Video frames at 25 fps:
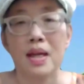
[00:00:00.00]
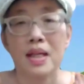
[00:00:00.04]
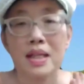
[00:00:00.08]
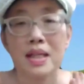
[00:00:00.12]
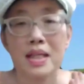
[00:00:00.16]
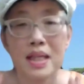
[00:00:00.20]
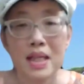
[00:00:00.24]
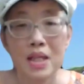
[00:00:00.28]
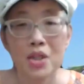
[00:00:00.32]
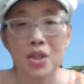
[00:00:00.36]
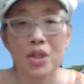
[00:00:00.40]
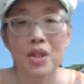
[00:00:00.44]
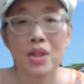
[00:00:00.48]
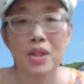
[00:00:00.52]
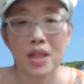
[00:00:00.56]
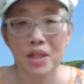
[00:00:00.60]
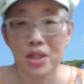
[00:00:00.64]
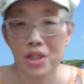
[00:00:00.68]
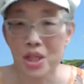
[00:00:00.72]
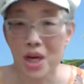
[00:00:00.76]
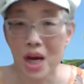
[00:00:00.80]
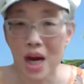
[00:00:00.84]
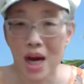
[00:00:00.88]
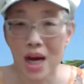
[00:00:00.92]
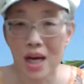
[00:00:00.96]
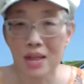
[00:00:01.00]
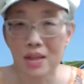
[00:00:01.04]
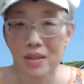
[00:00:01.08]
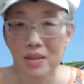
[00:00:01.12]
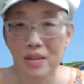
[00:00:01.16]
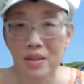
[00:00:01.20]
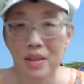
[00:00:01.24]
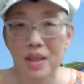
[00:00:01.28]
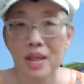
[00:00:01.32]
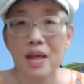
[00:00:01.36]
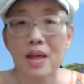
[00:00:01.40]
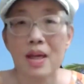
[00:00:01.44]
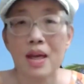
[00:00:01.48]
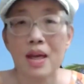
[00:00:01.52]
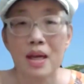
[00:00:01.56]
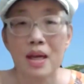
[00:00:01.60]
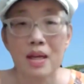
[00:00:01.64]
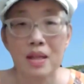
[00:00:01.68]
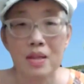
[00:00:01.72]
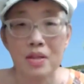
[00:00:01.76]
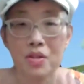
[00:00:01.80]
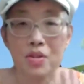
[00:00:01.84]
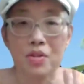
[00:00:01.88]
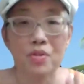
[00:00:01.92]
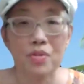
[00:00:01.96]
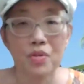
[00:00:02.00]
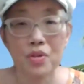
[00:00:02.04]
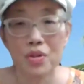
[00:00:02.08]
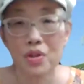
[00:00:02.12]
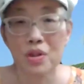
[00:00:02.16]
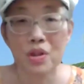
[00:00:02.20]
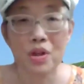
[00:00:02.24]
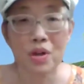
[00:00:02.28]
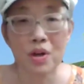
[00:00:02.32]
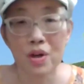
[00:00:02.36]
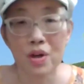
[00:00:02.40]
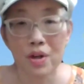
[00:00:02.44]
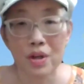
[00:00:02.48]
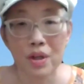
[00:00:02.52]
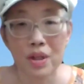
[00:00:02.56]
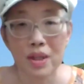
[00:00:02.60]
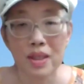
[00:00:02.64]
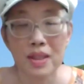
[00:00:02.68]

teaching the child to learn.